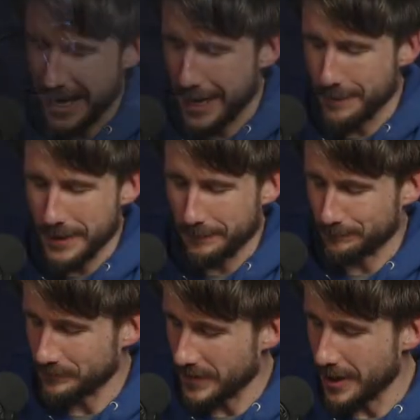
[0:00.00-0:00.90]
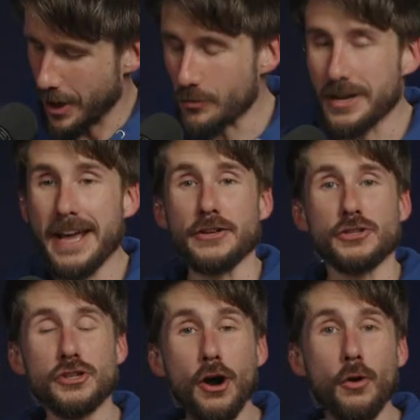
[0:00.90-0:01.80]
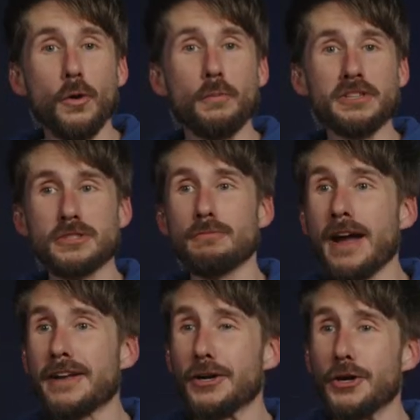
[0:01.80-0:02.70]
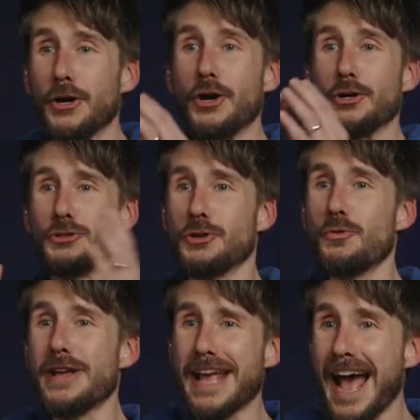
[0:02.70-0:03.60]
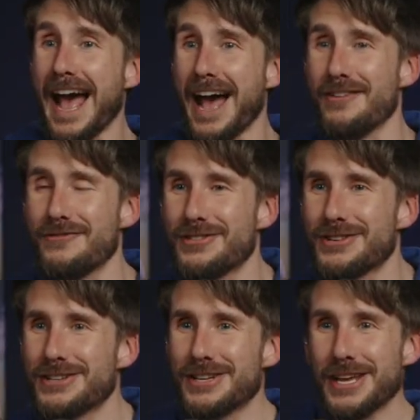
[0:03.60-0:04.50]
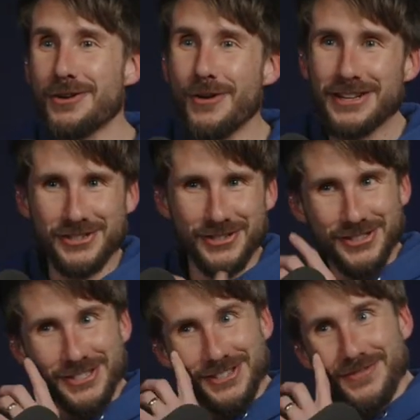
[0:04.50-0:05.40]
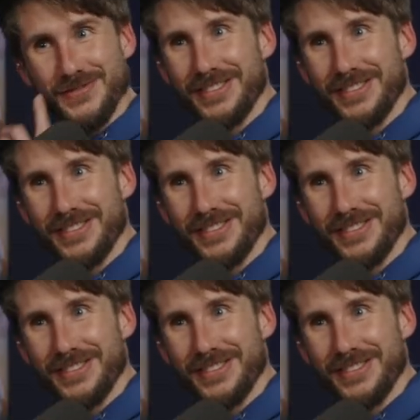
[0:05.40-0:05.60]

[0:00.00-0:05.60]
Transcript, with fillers: Amen. Okay, so Mr. Micah, do we have any questions?